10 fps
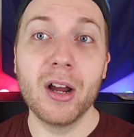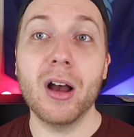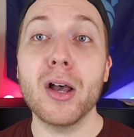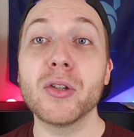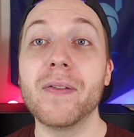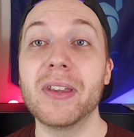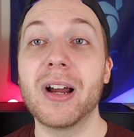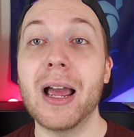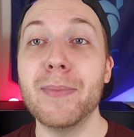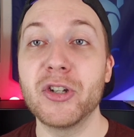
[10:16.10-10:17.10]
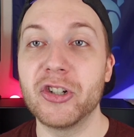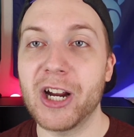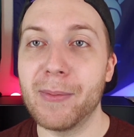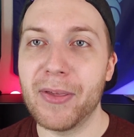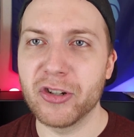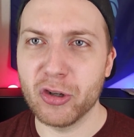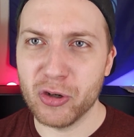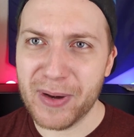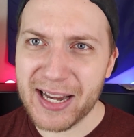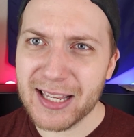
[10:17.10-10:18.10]
Also, if you have the time, make sure to check out my other
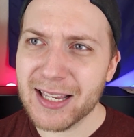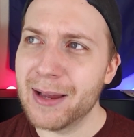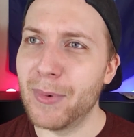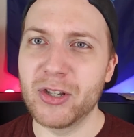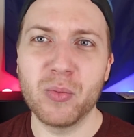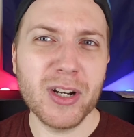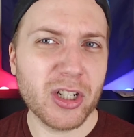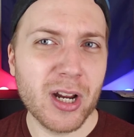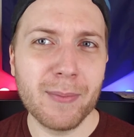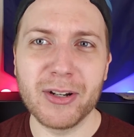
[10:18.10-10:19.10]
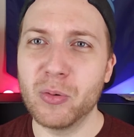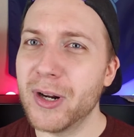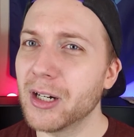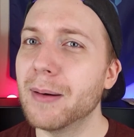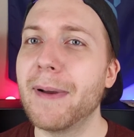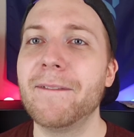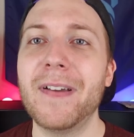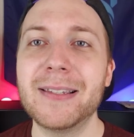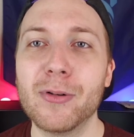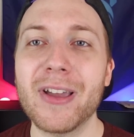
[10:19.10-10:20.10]
social medias, my Twitch, my Twitter, my
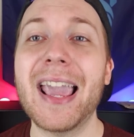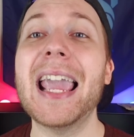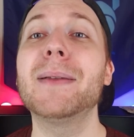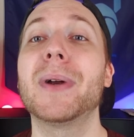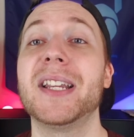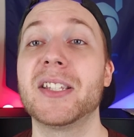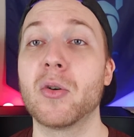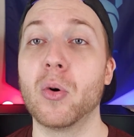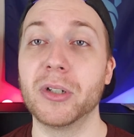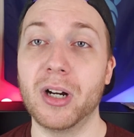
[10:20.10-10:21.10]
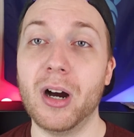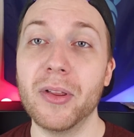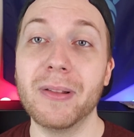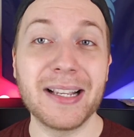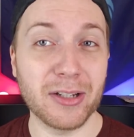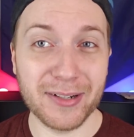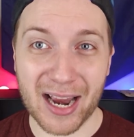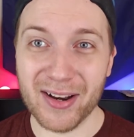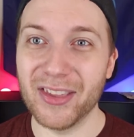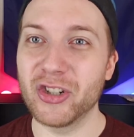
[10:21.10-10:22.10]
Facebook, and my Discord. All the links are
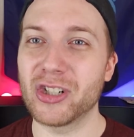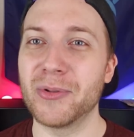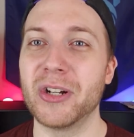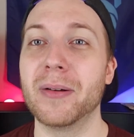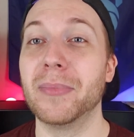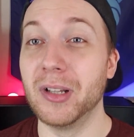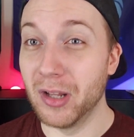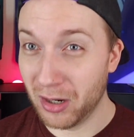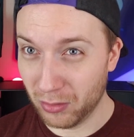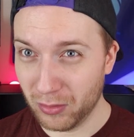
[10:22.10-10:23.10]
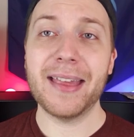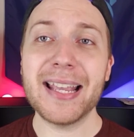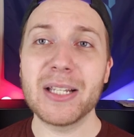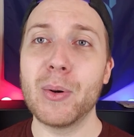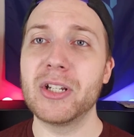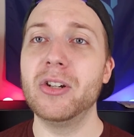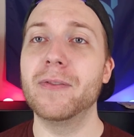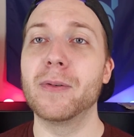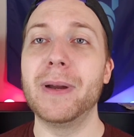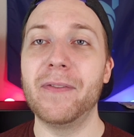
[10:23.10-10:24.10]
down in the description below. That is going to do it
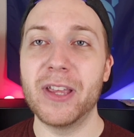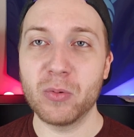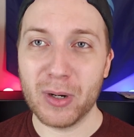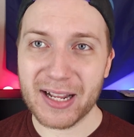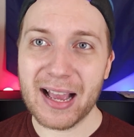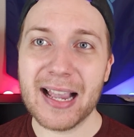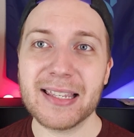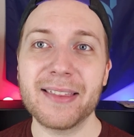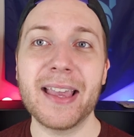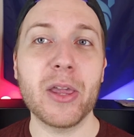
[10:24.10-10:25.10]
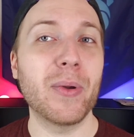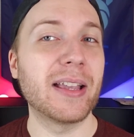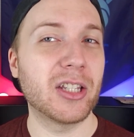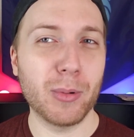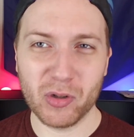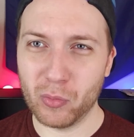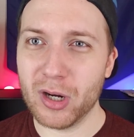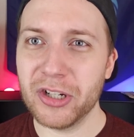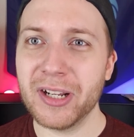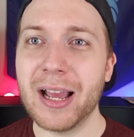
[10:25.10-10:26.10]
for me for this one, guys. Thank you again so much for
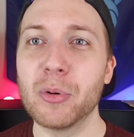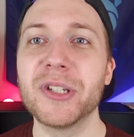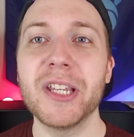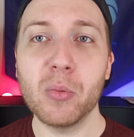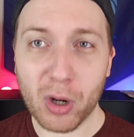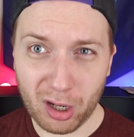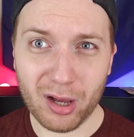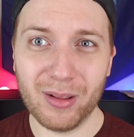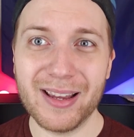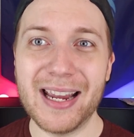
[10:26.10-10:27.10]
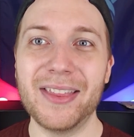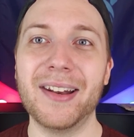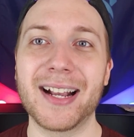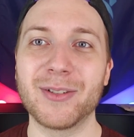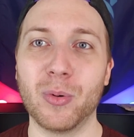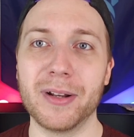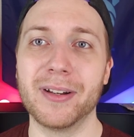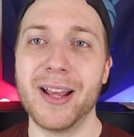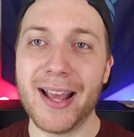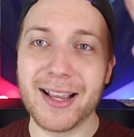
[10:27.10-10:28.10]
watching. I will see you all in the next one.
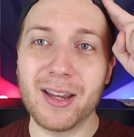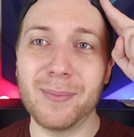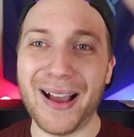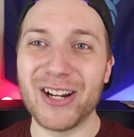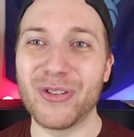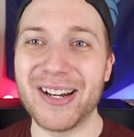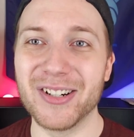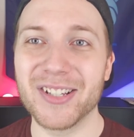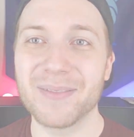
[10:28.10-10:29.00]
Goodbye, trainers.